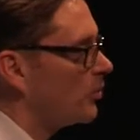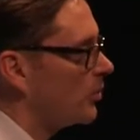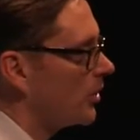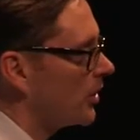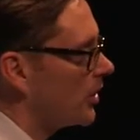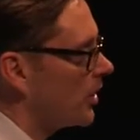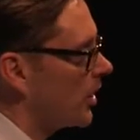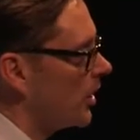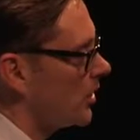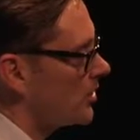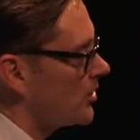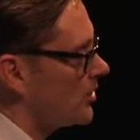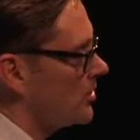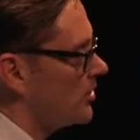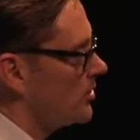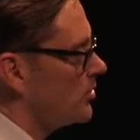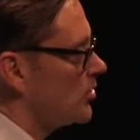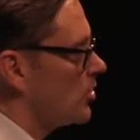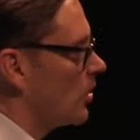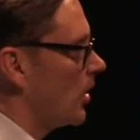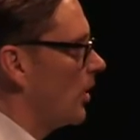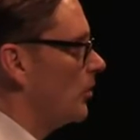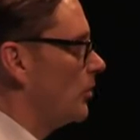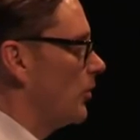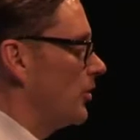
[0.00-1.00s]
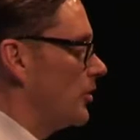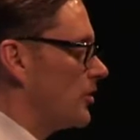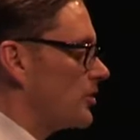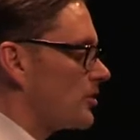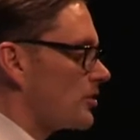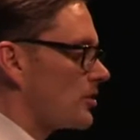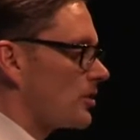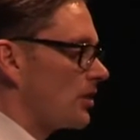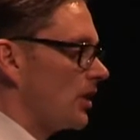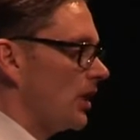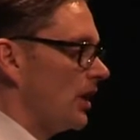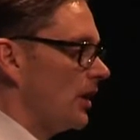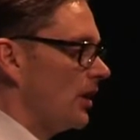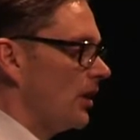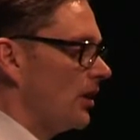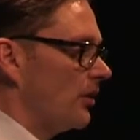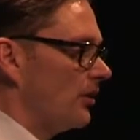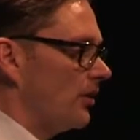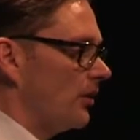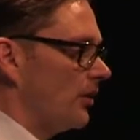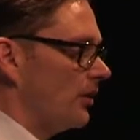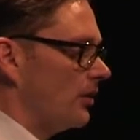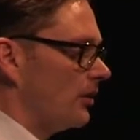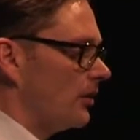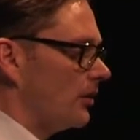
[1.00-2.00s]
percussion drummers,
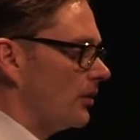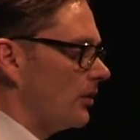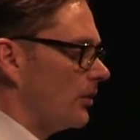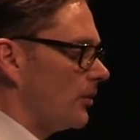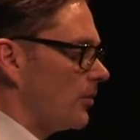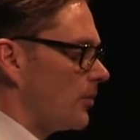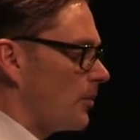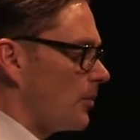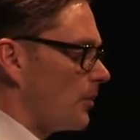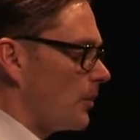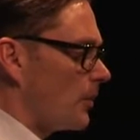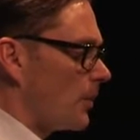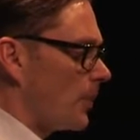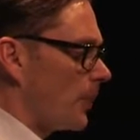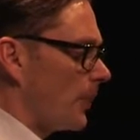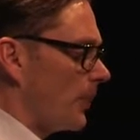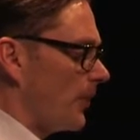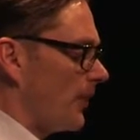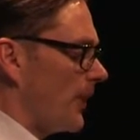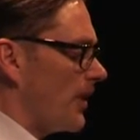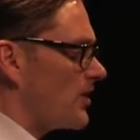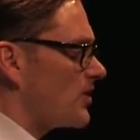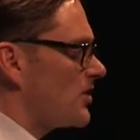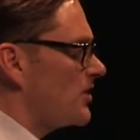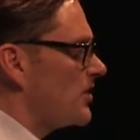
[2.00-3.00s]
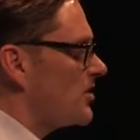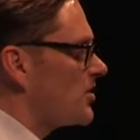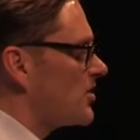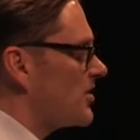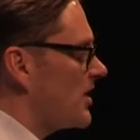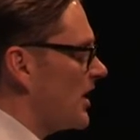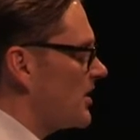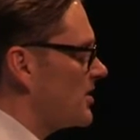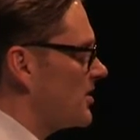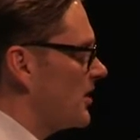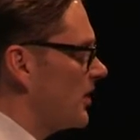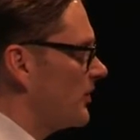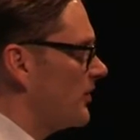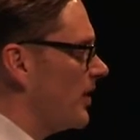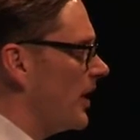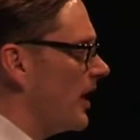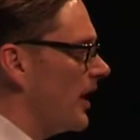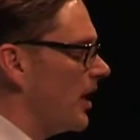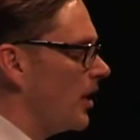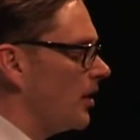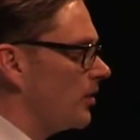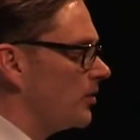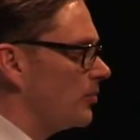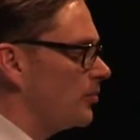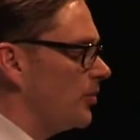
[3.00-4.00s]
that there's an aesthetic
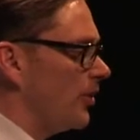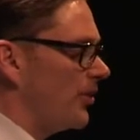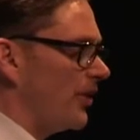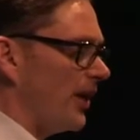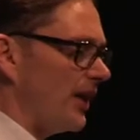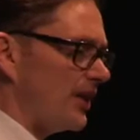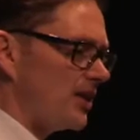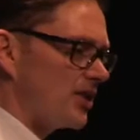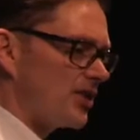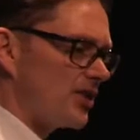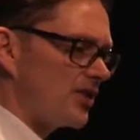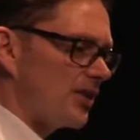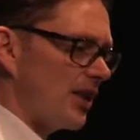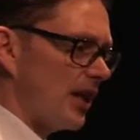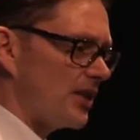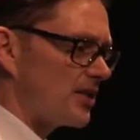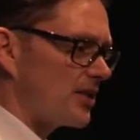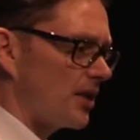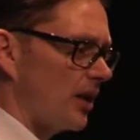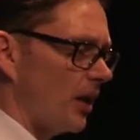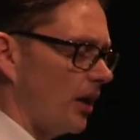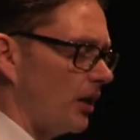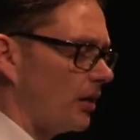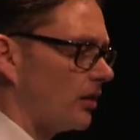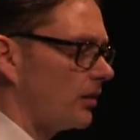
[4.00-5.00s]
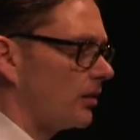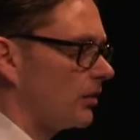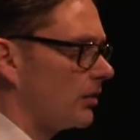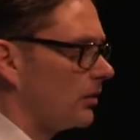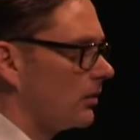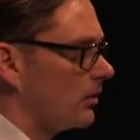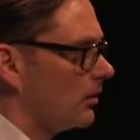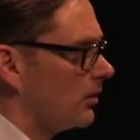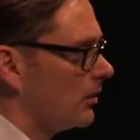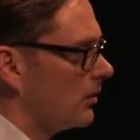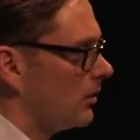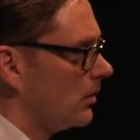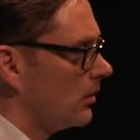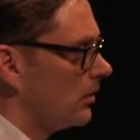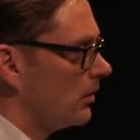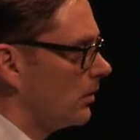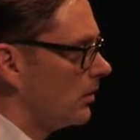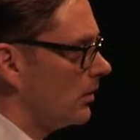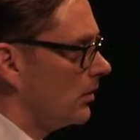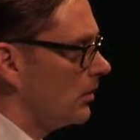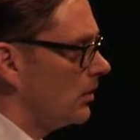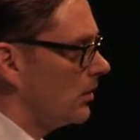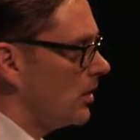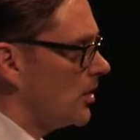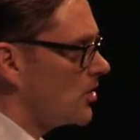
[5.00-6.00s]
there. But that aesthetic
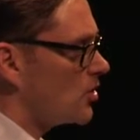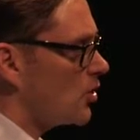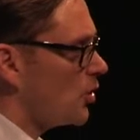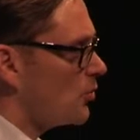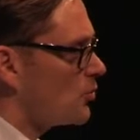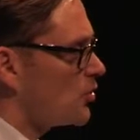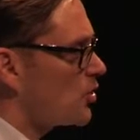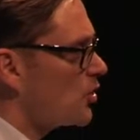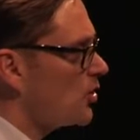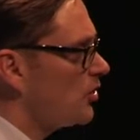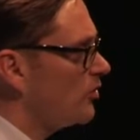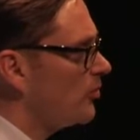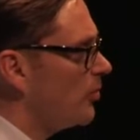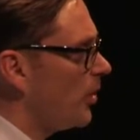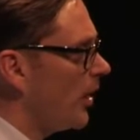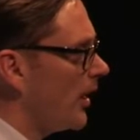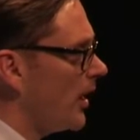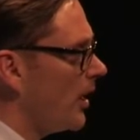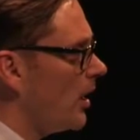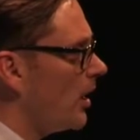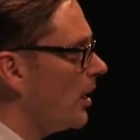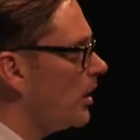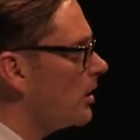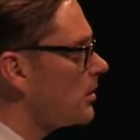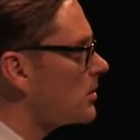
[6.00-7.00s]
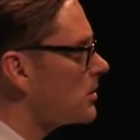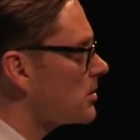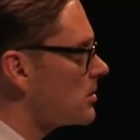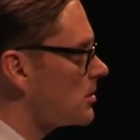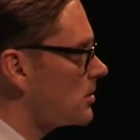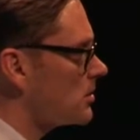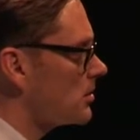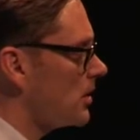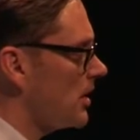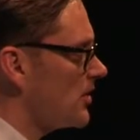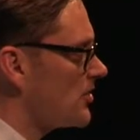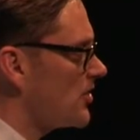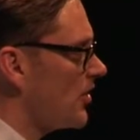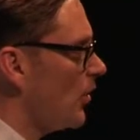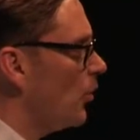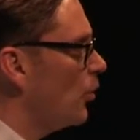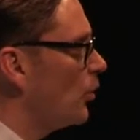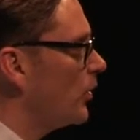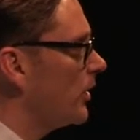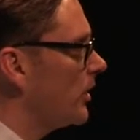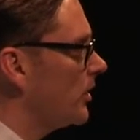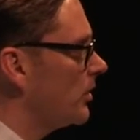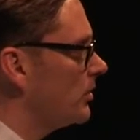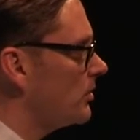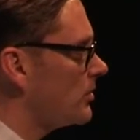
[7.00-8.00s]
is observed by us as the
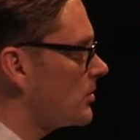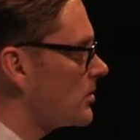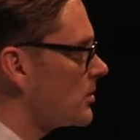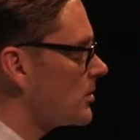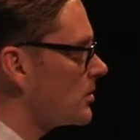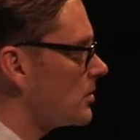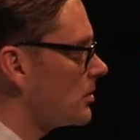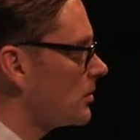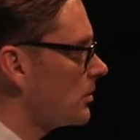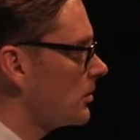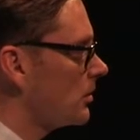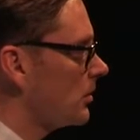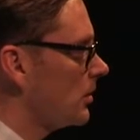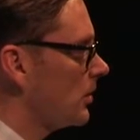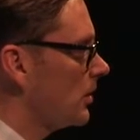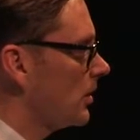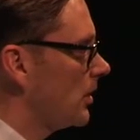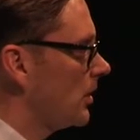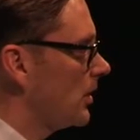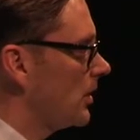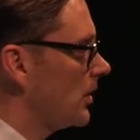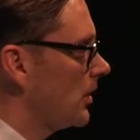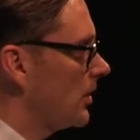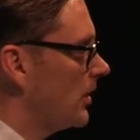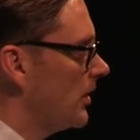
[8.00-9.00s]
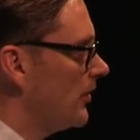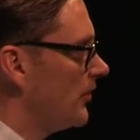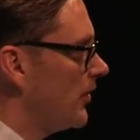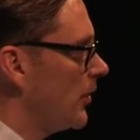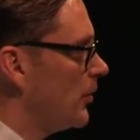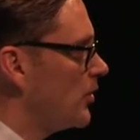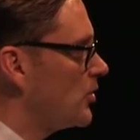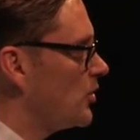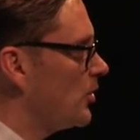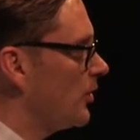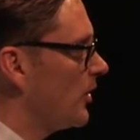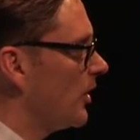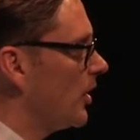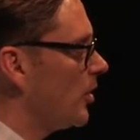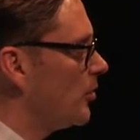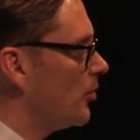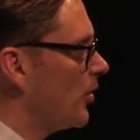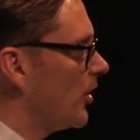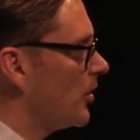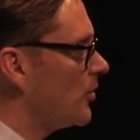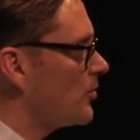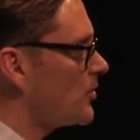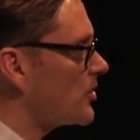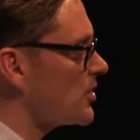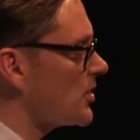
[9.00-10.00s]
audience. If they were doing it
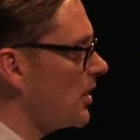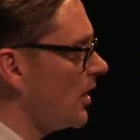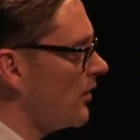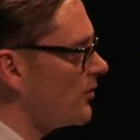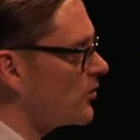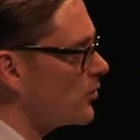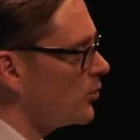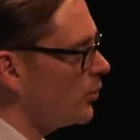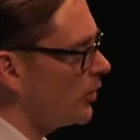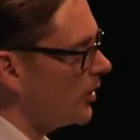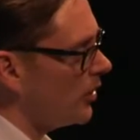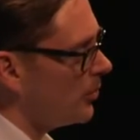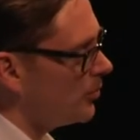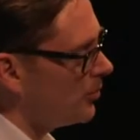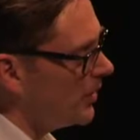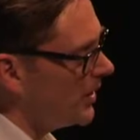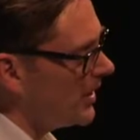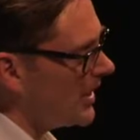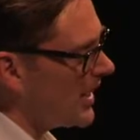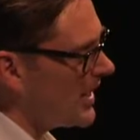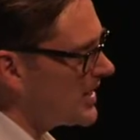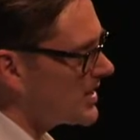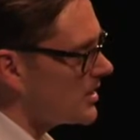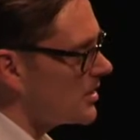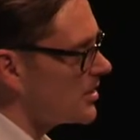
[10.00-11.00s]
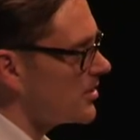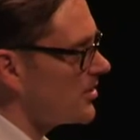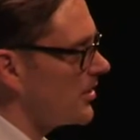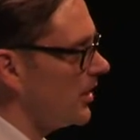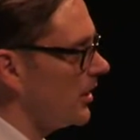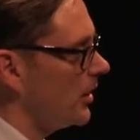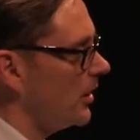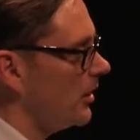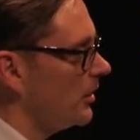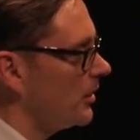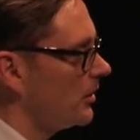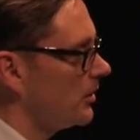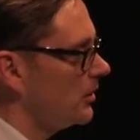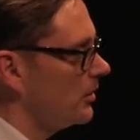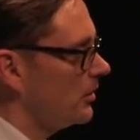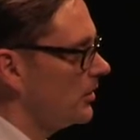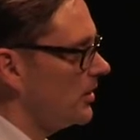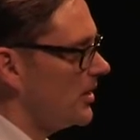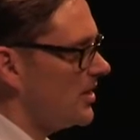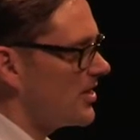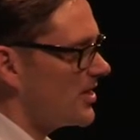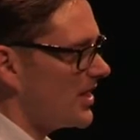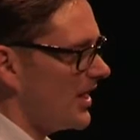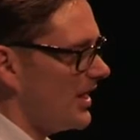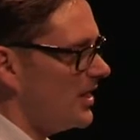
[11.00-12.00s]
by themselves, would it be as aesthetic?
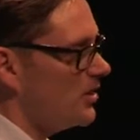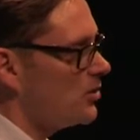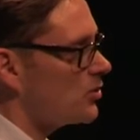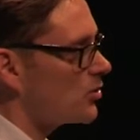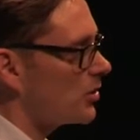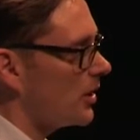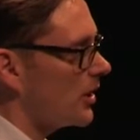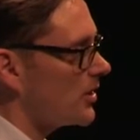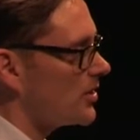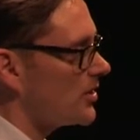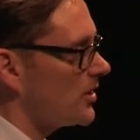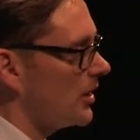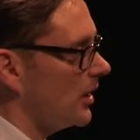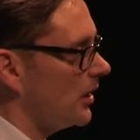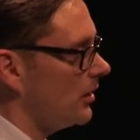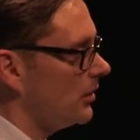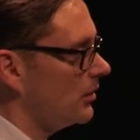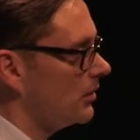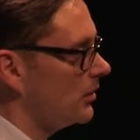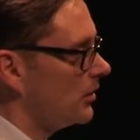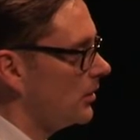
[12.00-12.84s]
It's interesting.